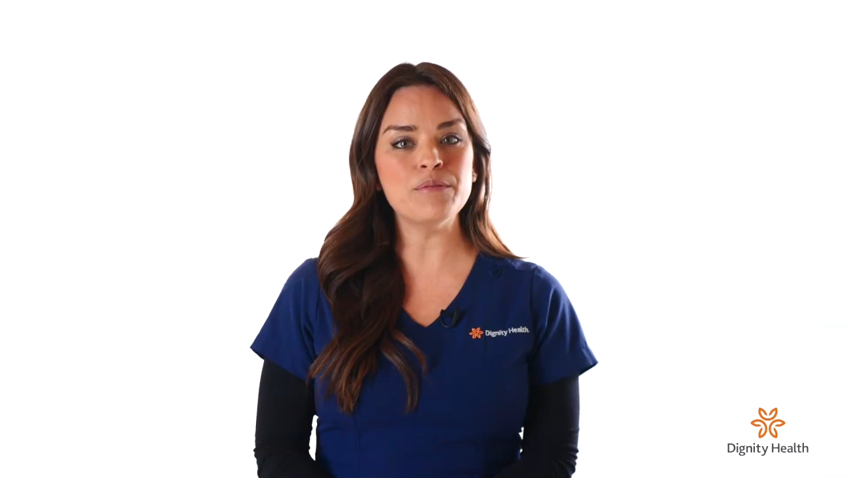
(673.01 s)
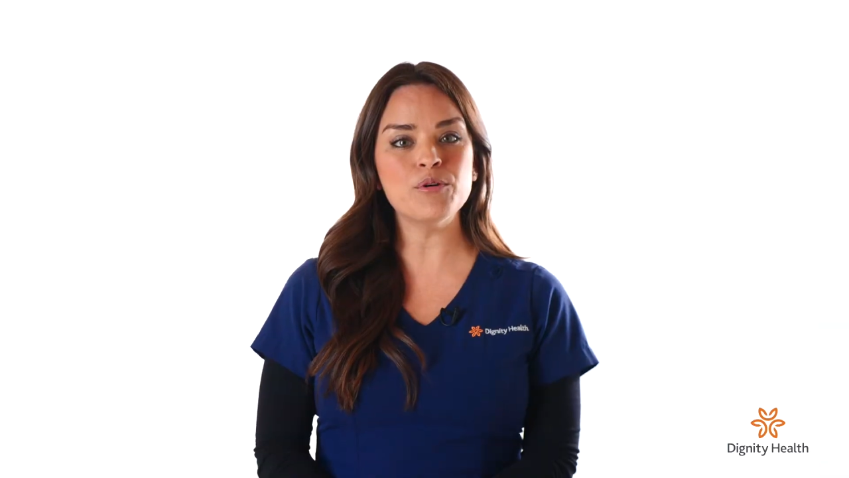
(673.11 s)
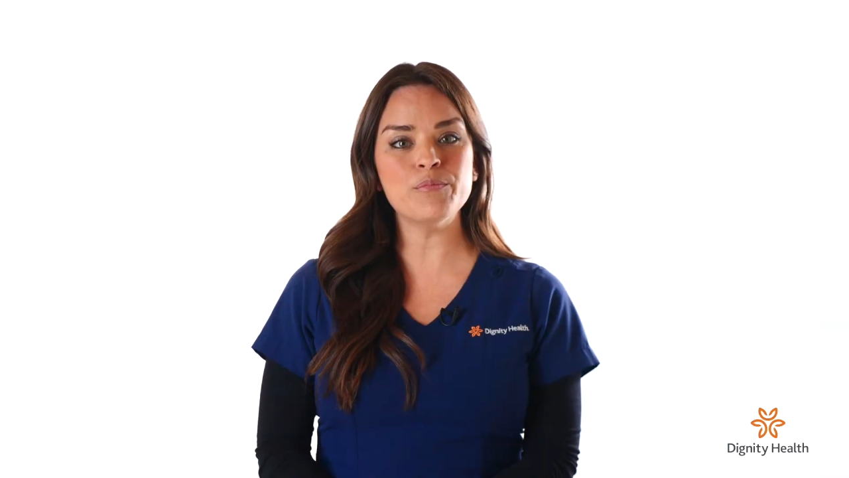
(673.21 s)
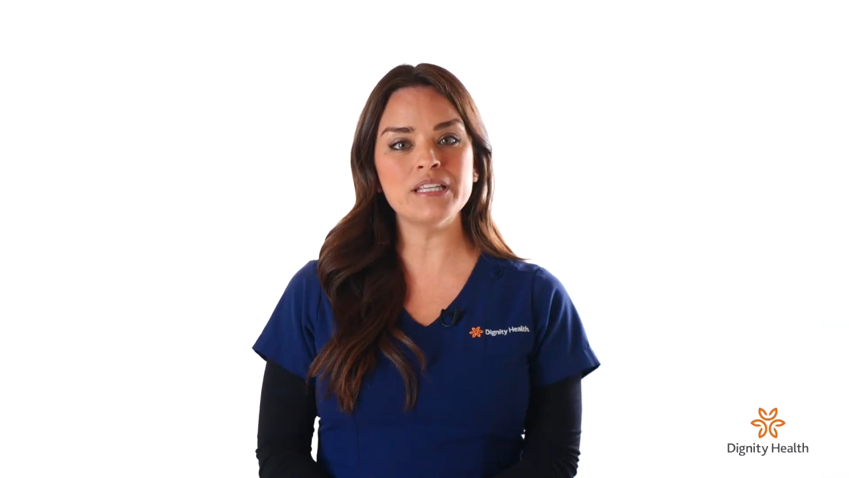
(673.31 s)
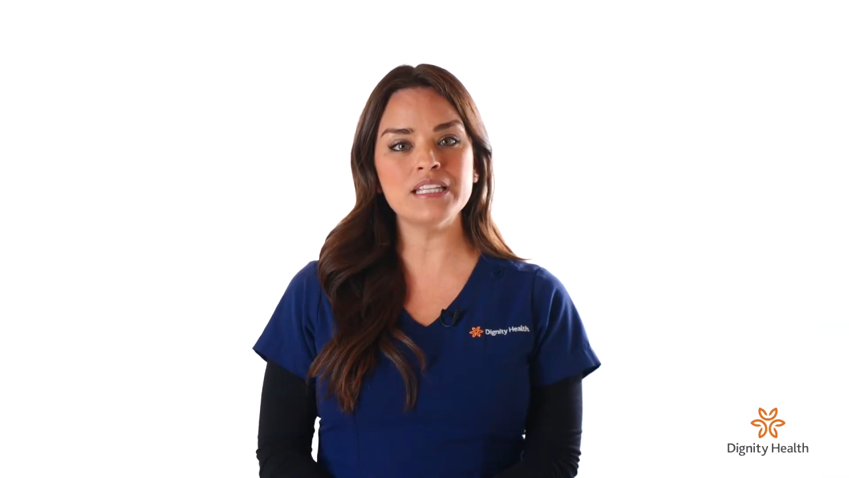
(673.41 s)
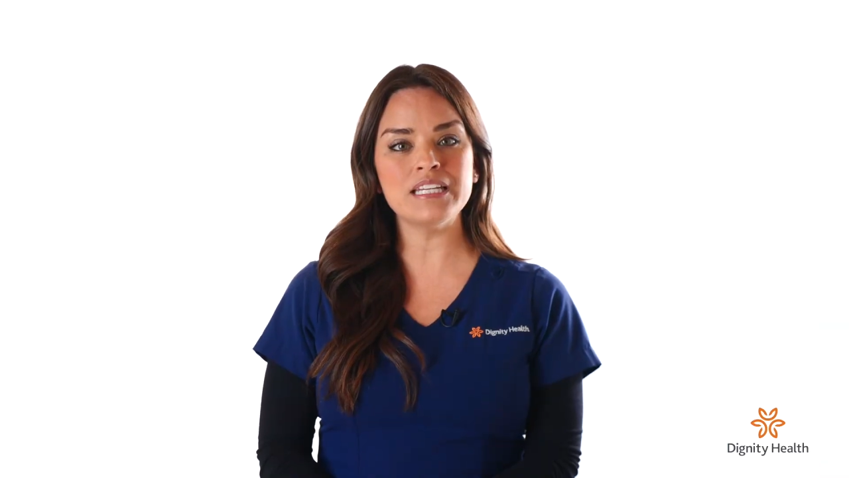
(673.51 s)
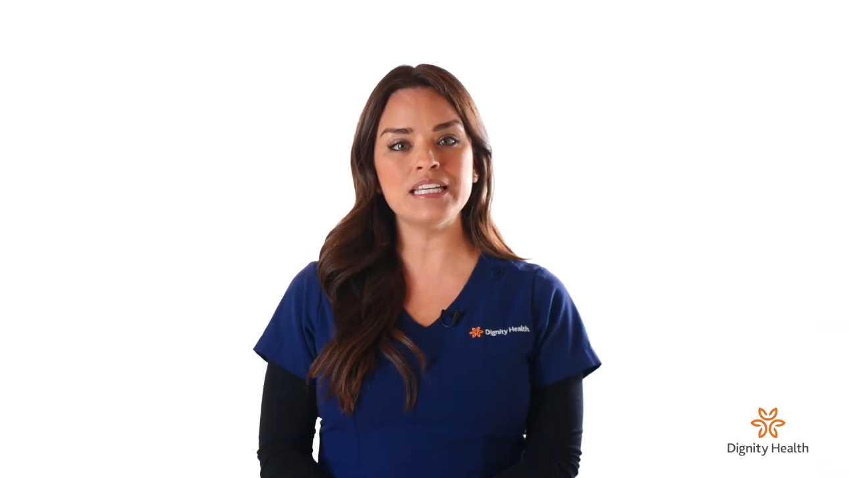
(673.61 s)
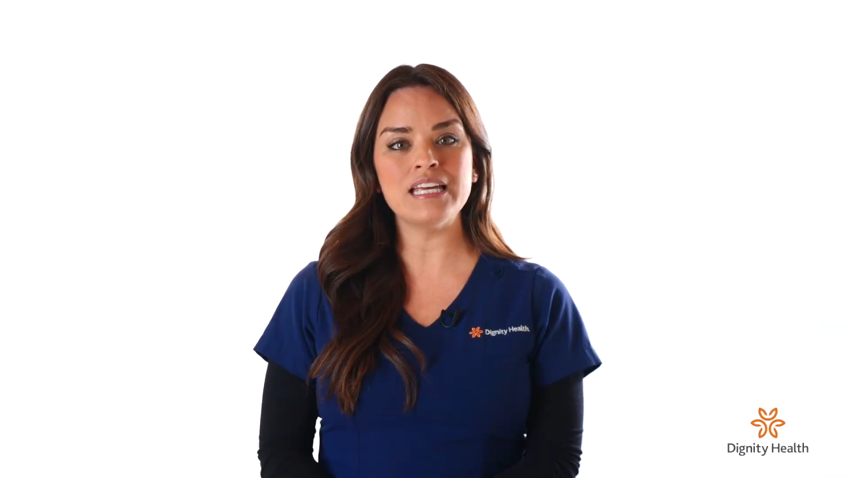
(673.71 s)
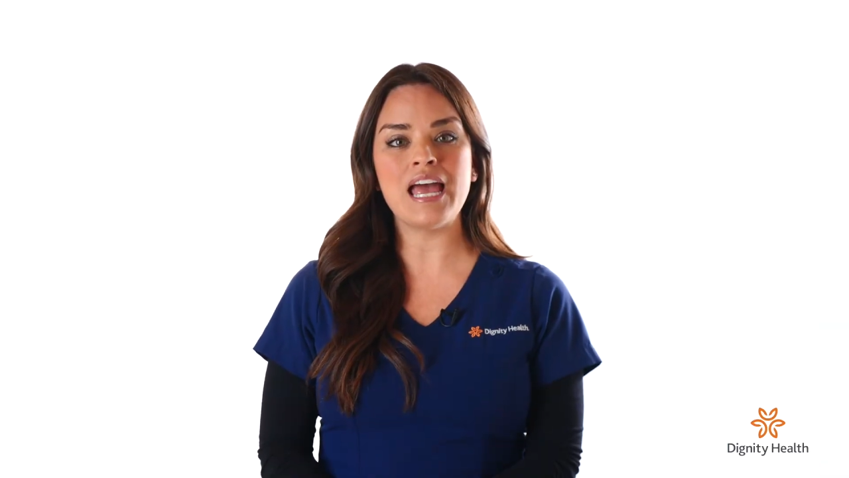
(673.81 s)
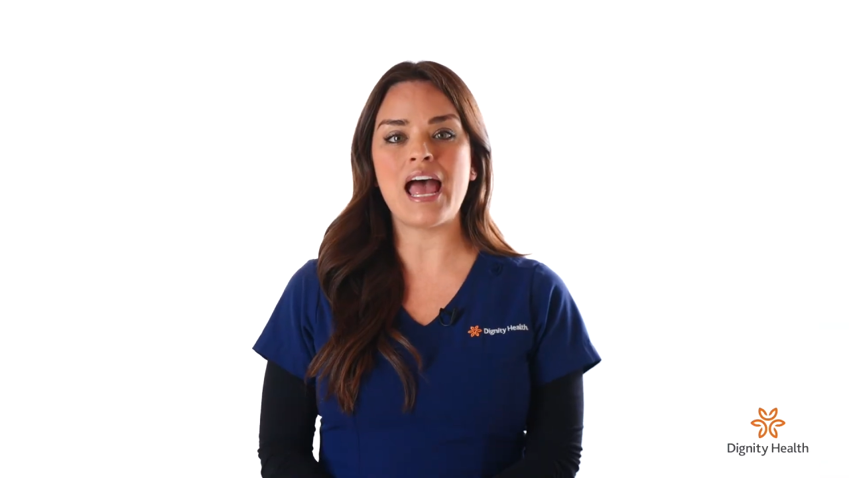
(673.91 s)

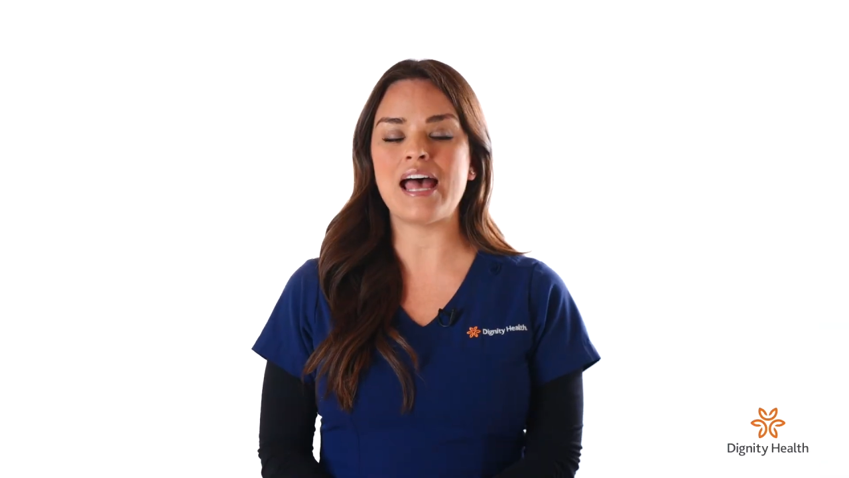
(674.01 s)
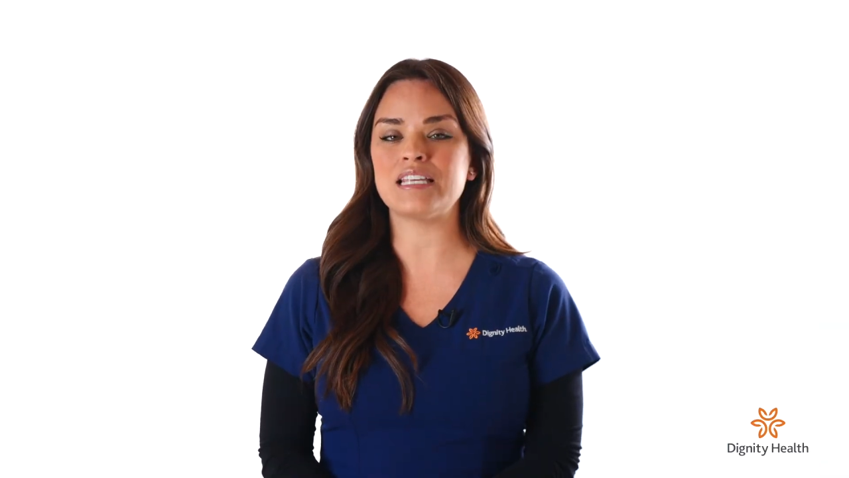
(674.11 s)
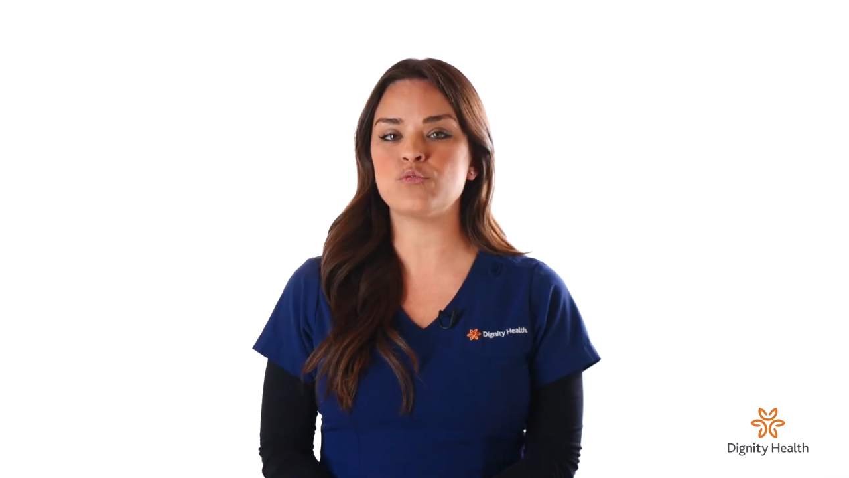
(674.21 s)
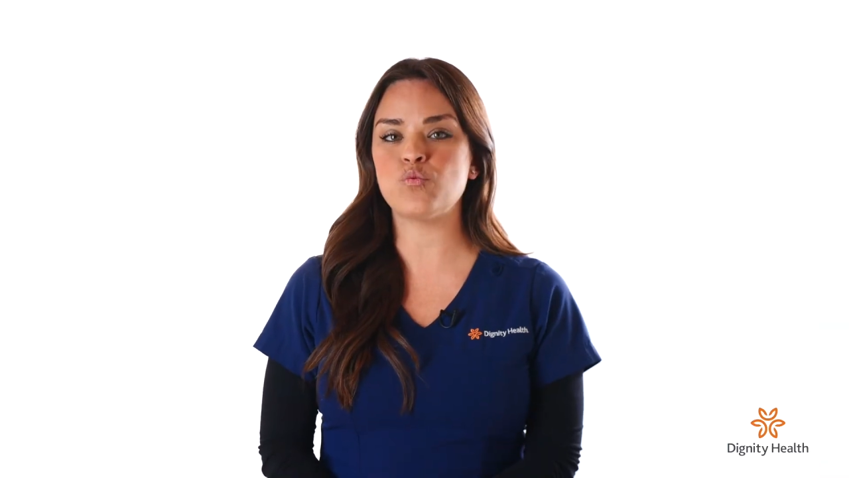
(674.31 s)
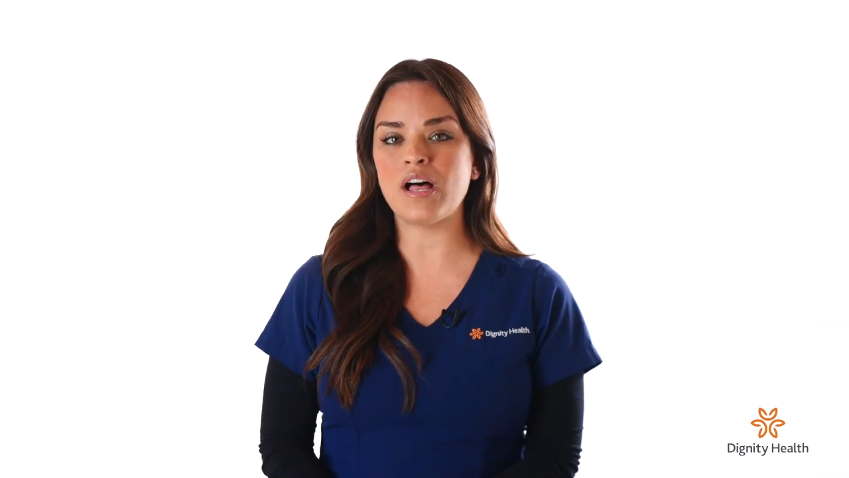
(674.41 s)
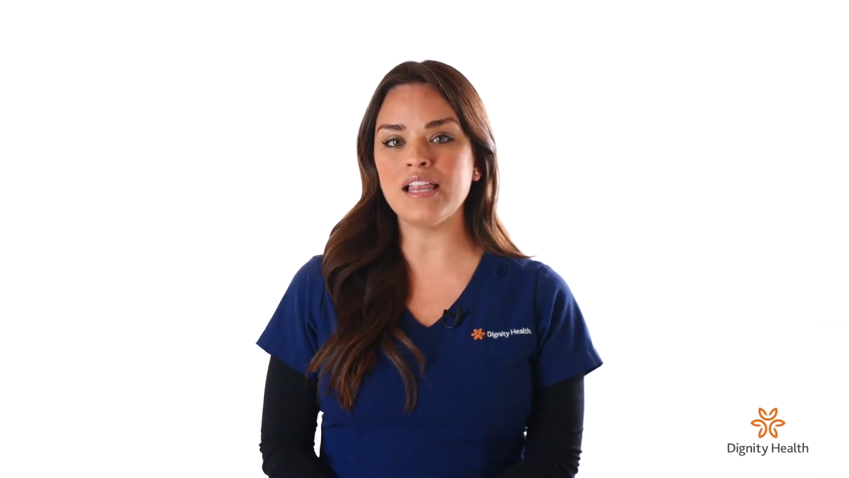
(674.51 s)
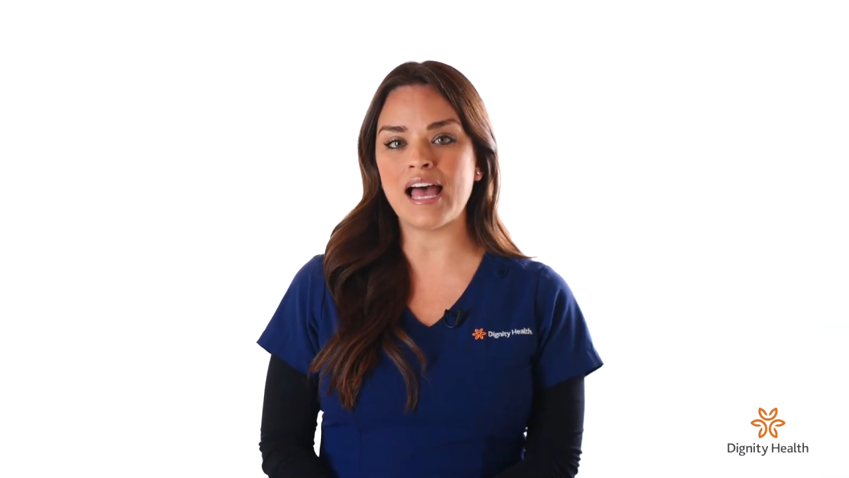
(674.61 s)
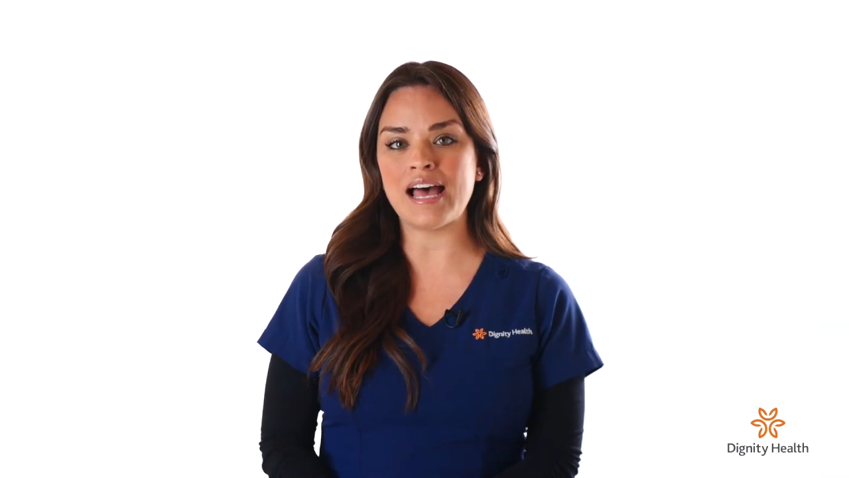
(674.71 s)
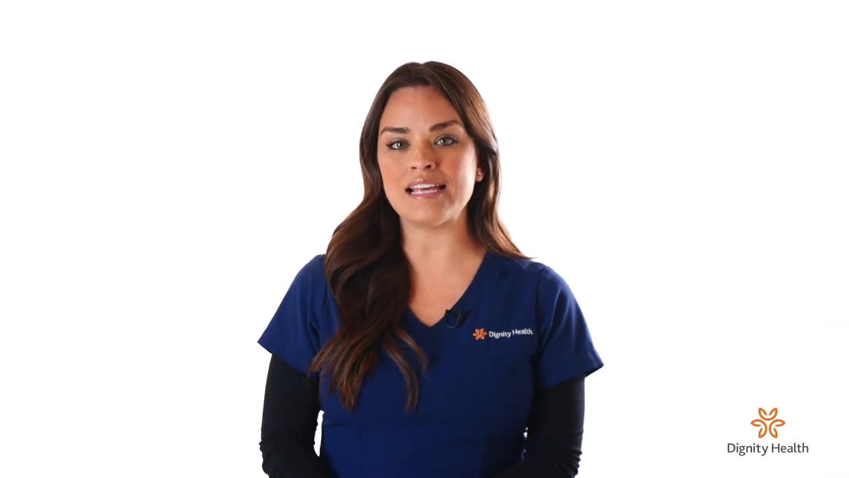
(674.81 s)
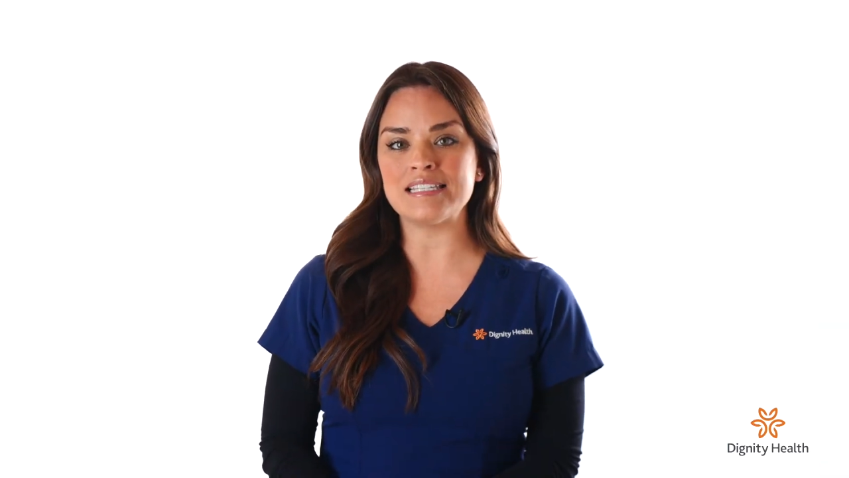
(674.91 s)
mobility, as well
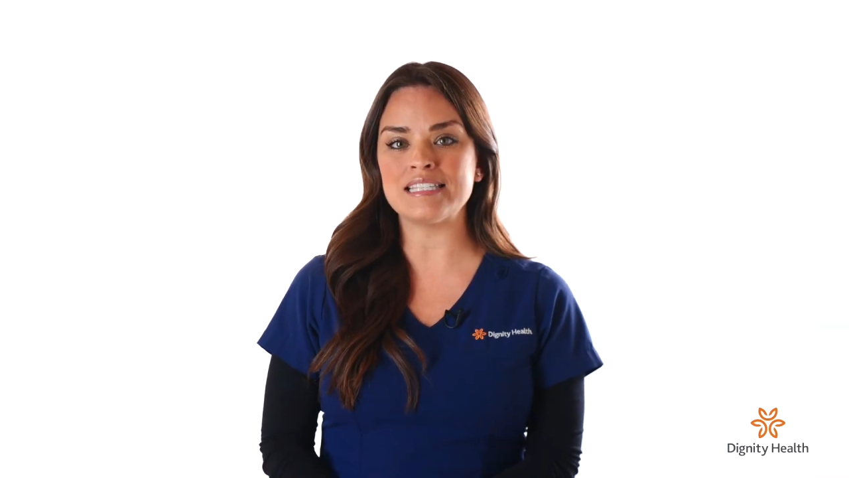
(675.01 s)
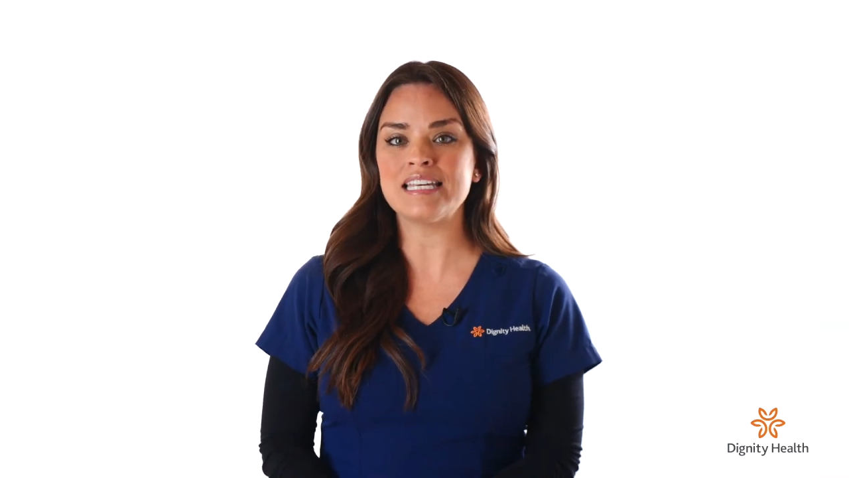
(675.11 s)
as